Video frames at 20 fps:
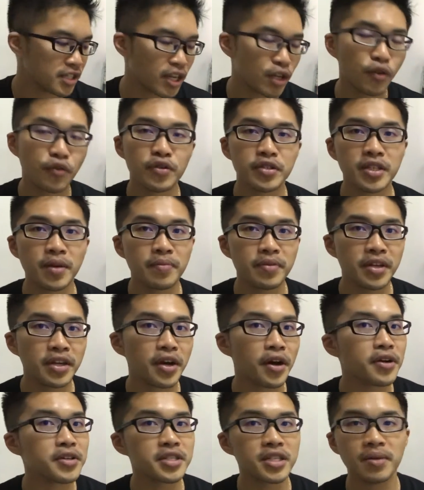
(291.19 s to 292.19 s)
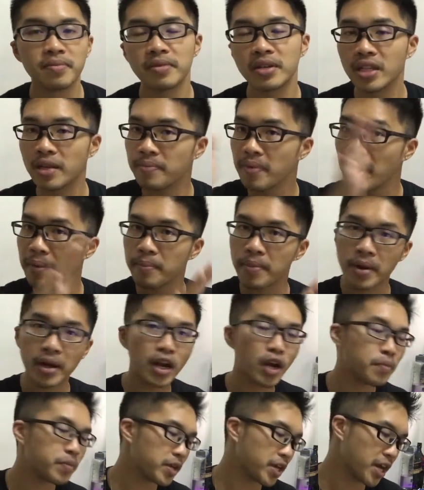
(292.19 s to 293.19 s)
they look for something awesome in the
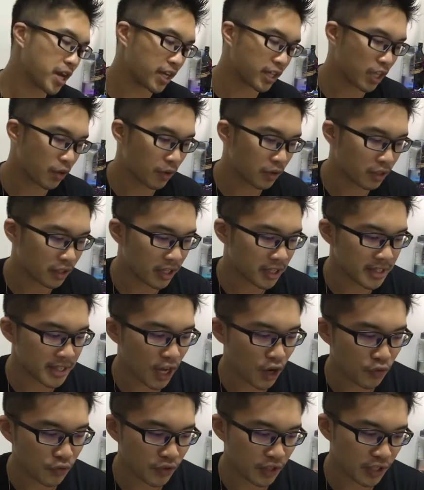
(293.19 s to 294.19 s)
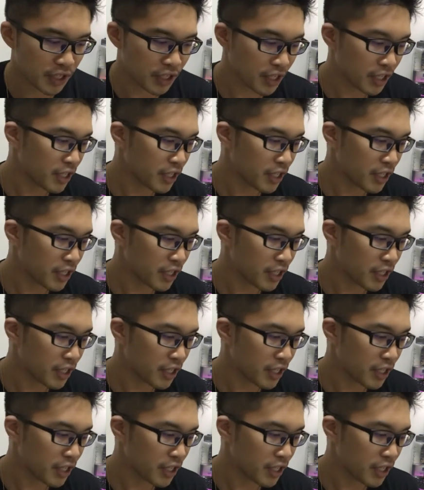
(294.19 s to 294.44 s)
background behind, they want to take selfie.